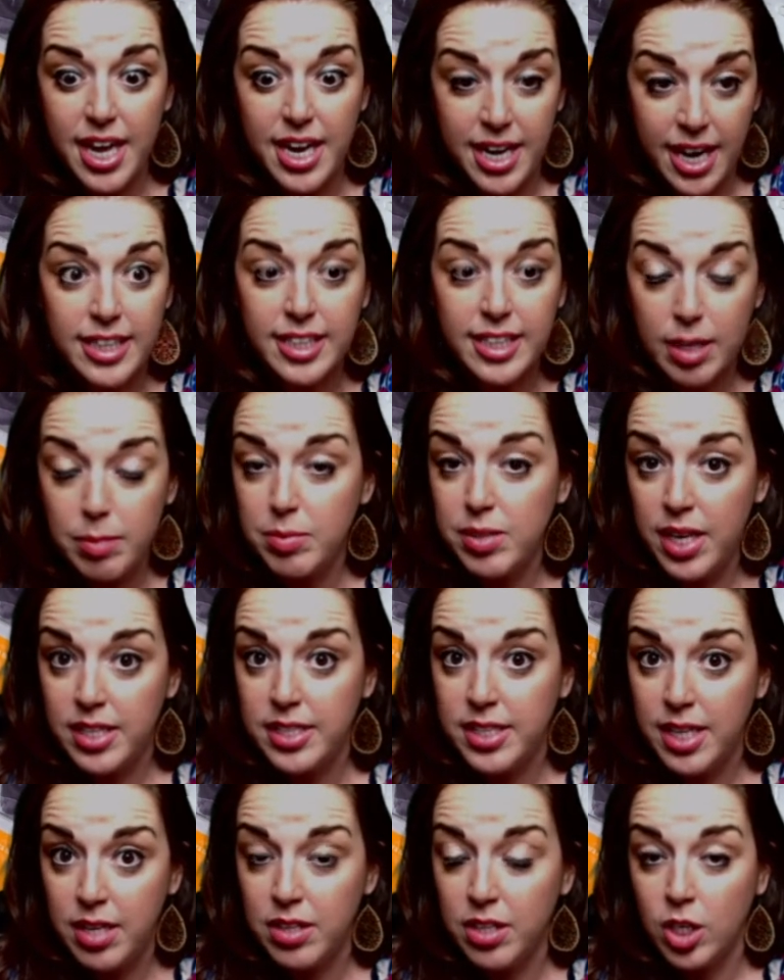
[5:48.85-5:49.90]
9 times out of
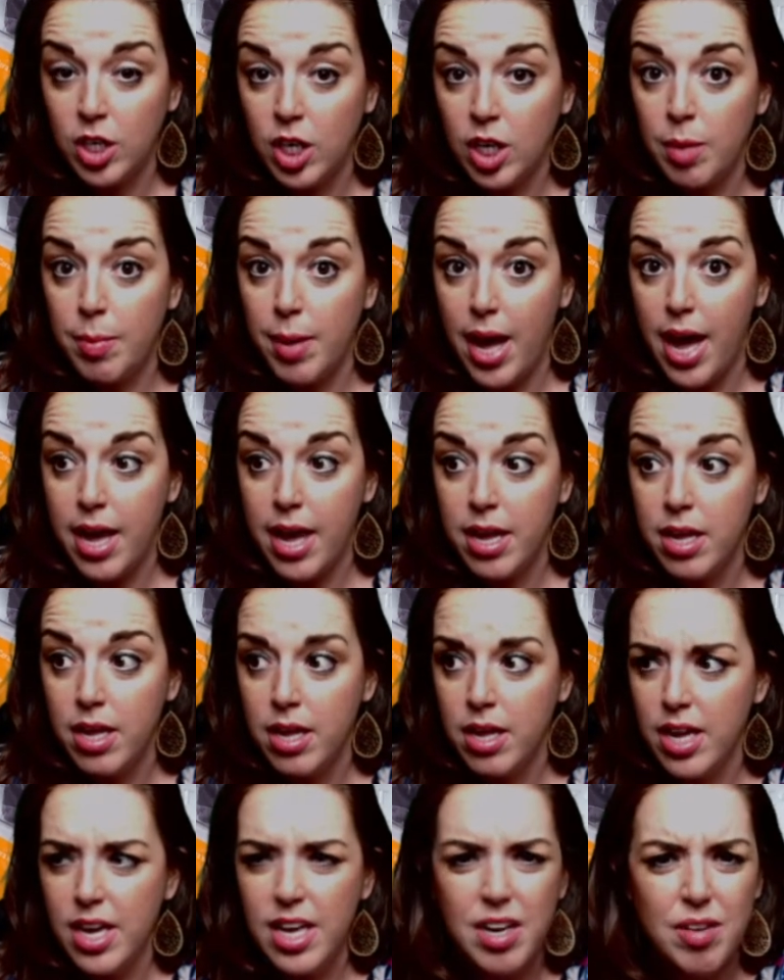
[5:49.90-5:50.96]
10, they're gonna buy.
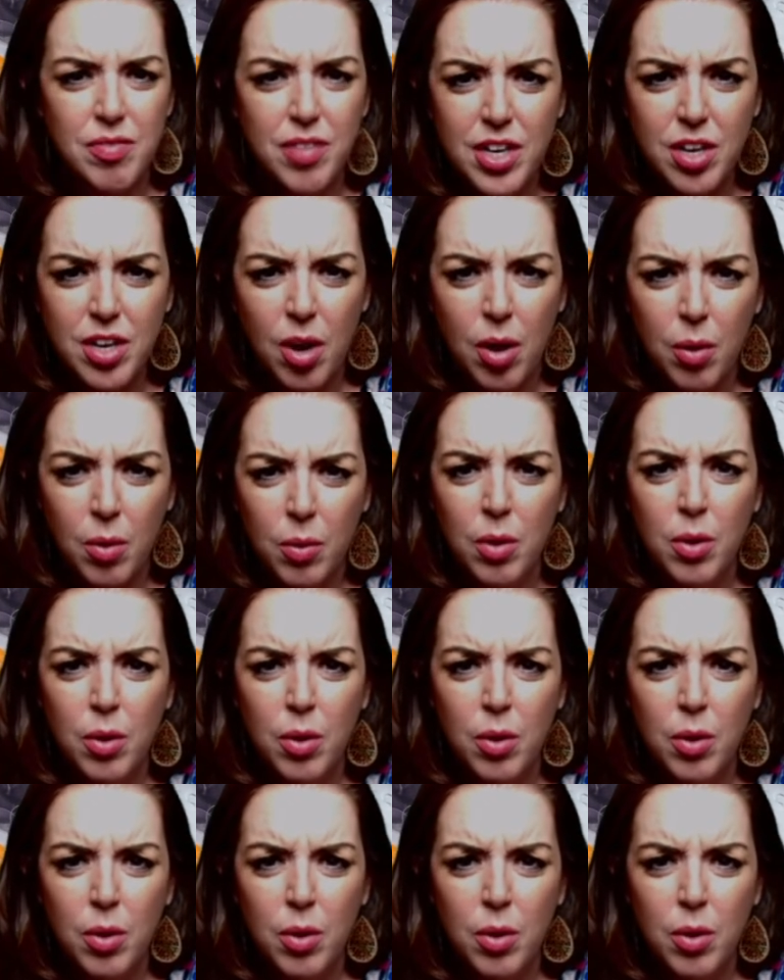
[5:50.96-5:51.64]
And if they don't,